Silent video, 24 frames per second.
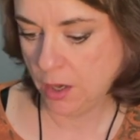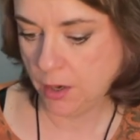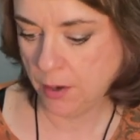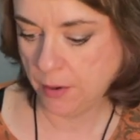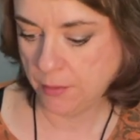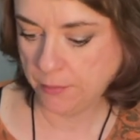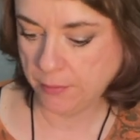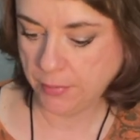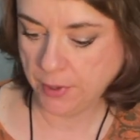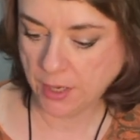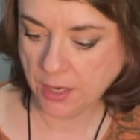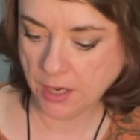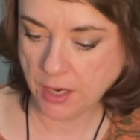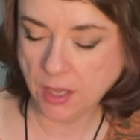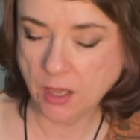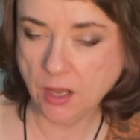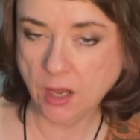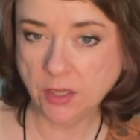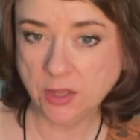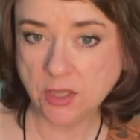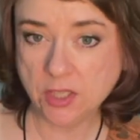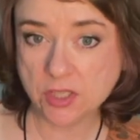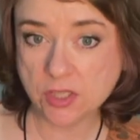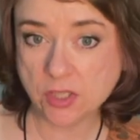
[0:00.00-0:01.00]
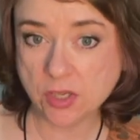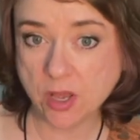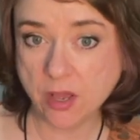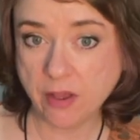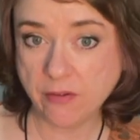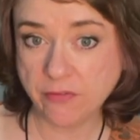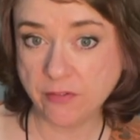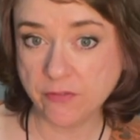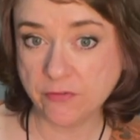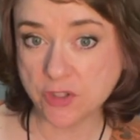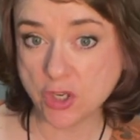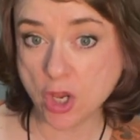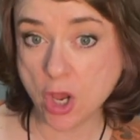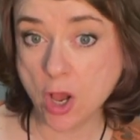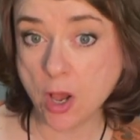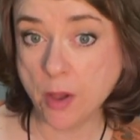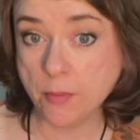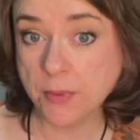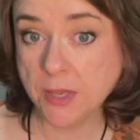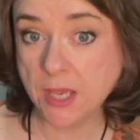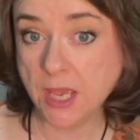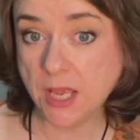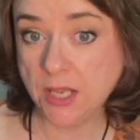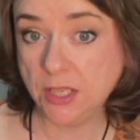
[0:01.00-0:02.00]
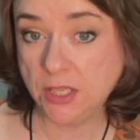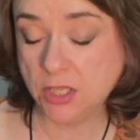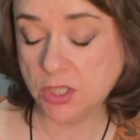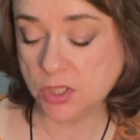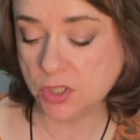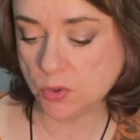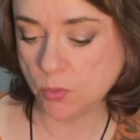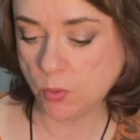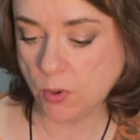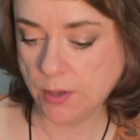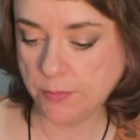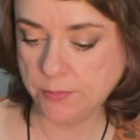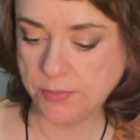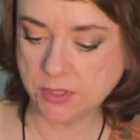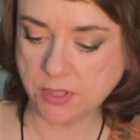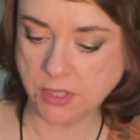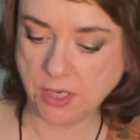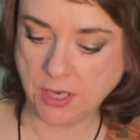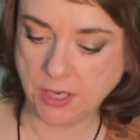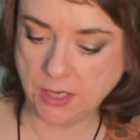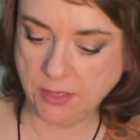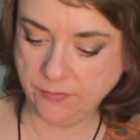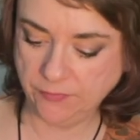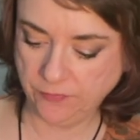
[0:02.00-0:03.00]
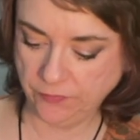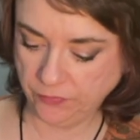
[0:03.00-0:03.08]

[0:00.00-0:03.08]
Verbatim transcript: but I got this off of Tom Kenyon's website.